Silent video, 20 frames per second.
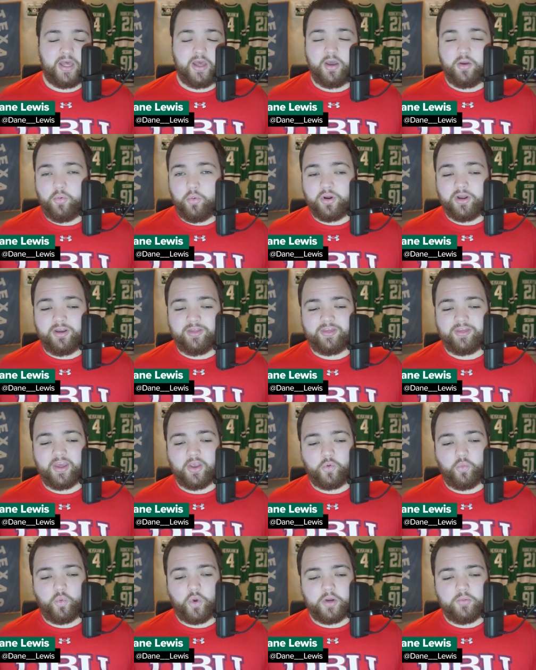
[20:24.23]
We're going to take
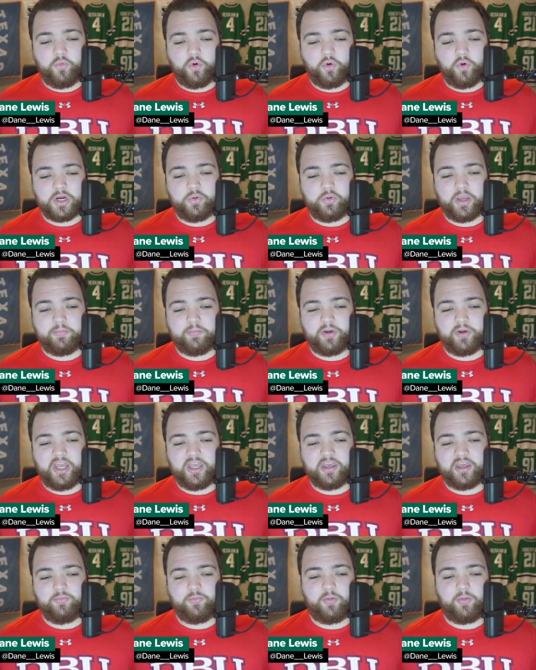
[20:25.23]
one more quick
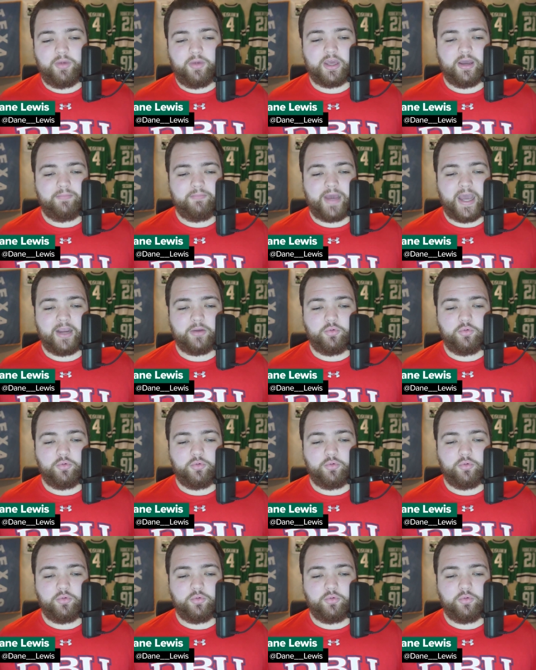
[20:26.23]
break. And when we come back,